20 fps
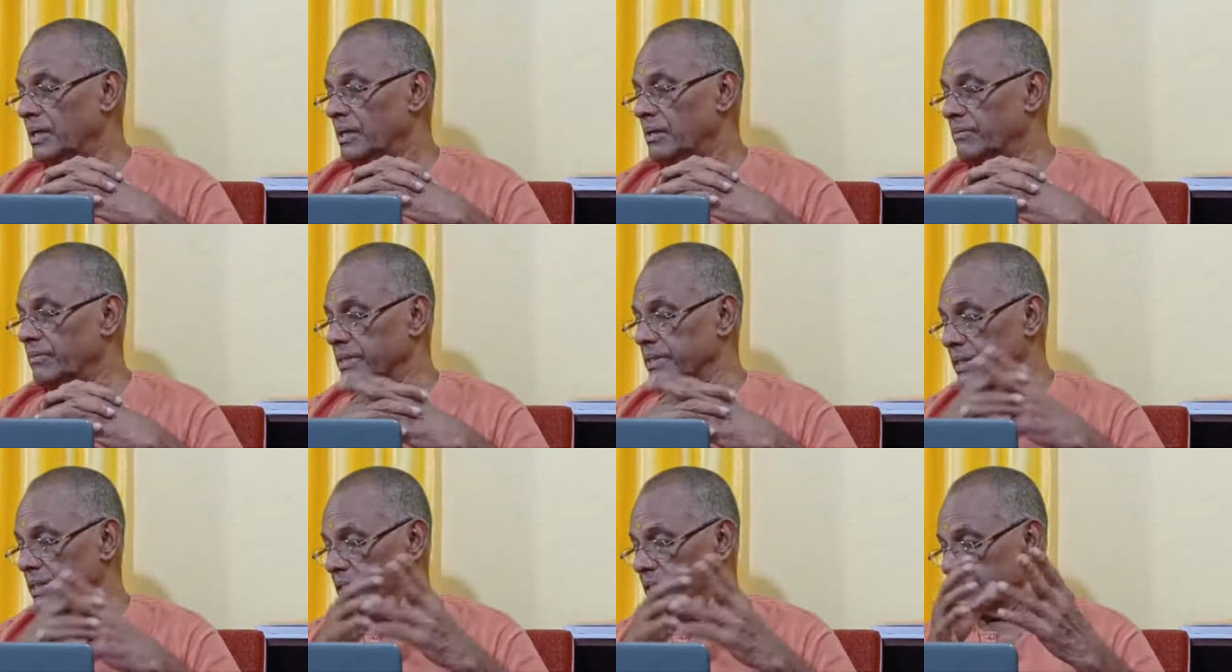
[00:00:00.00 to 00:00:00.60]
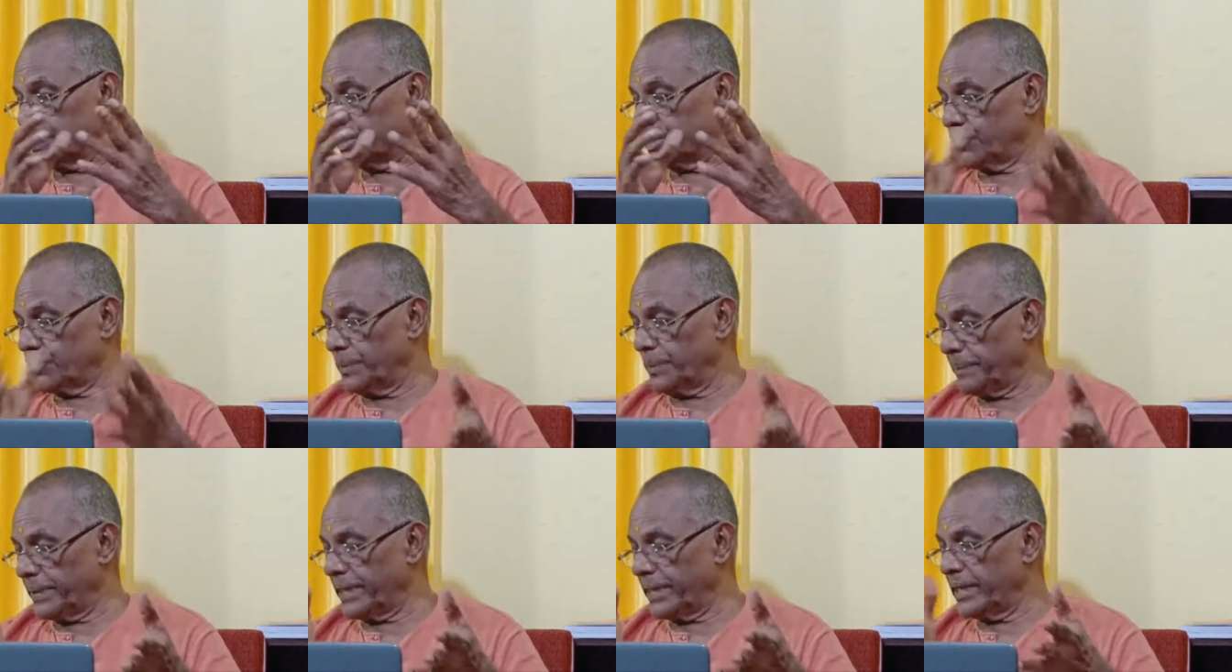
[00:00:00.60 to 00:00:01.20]
whether it is
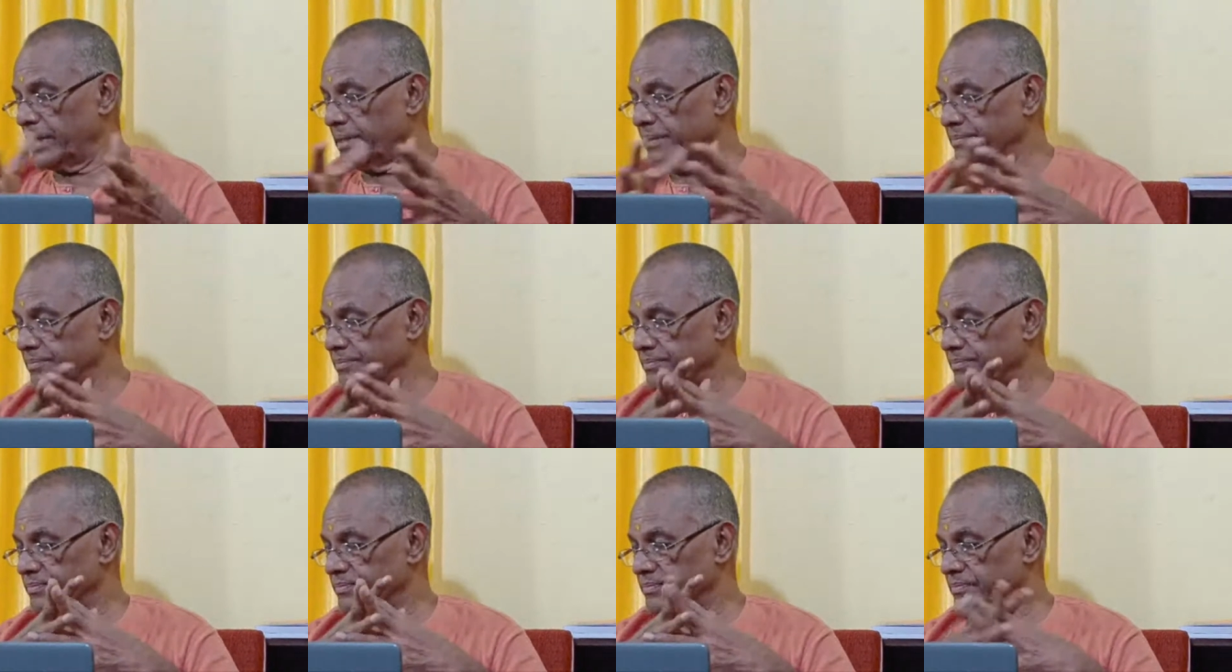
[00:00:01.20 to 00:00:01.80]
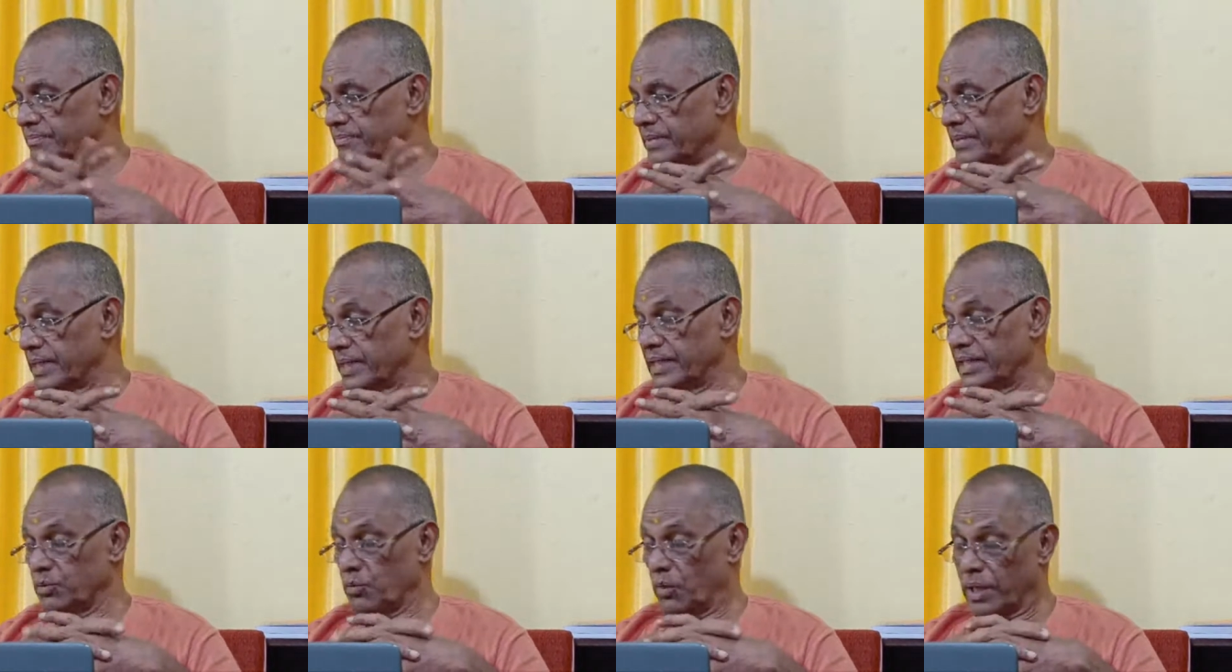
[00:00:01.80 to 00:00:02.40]
sweeping, whether it
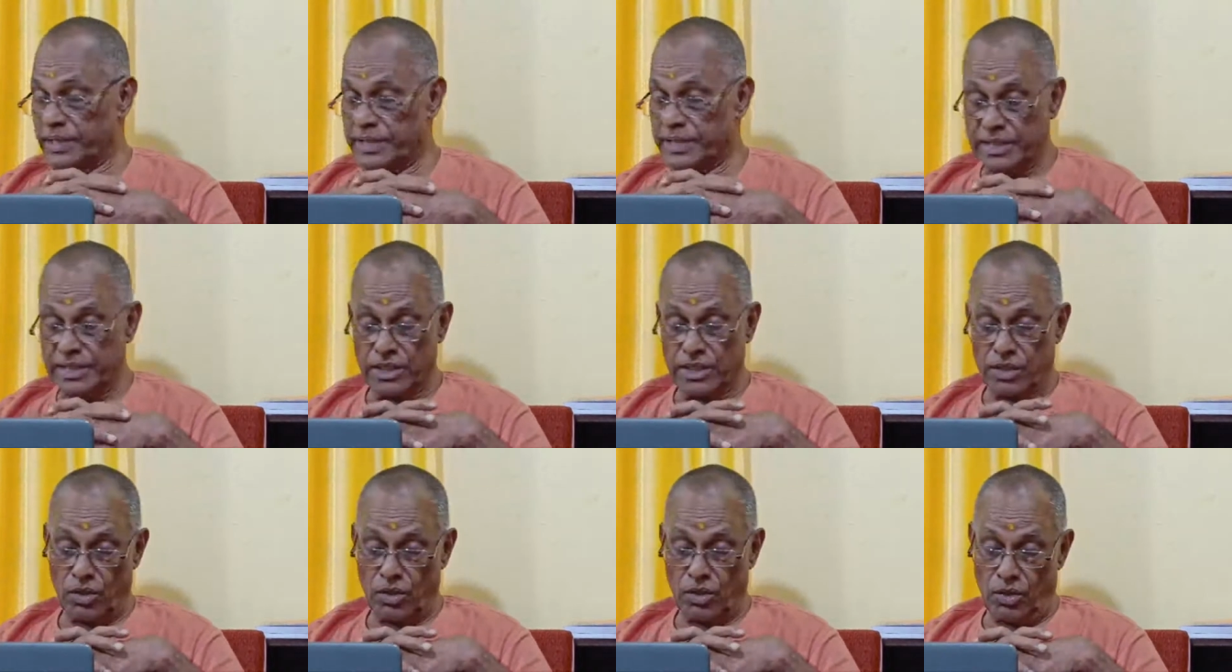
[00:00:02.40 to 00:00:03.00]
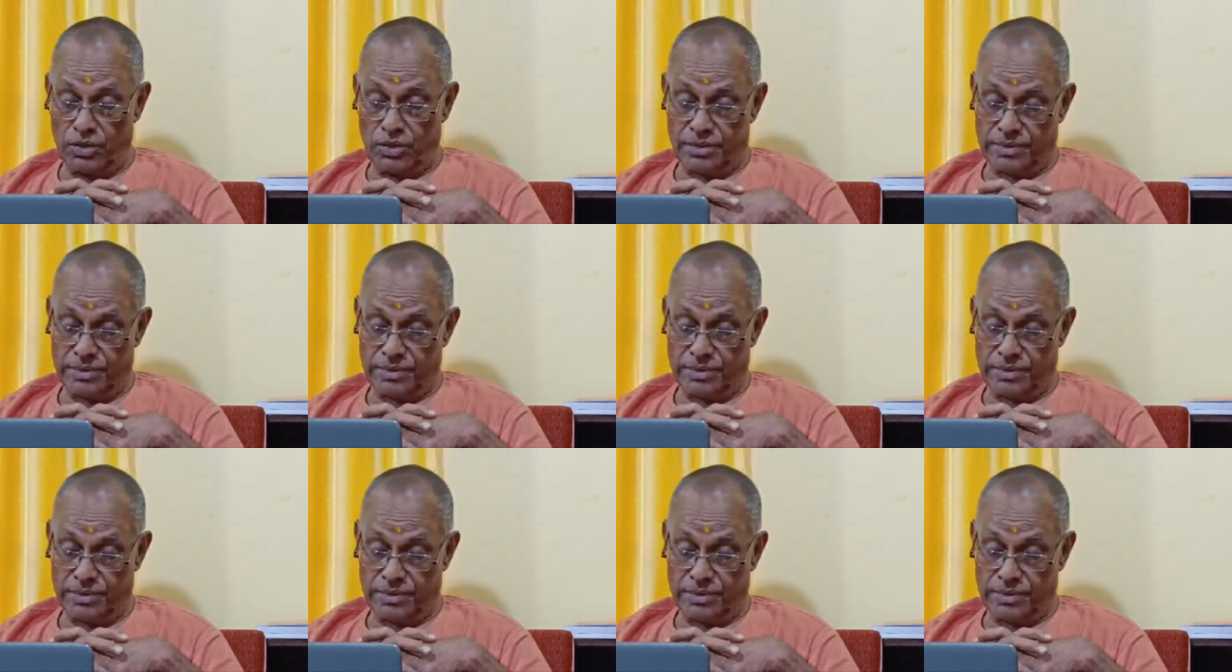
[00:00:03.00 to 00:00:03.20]
is washing the cloth,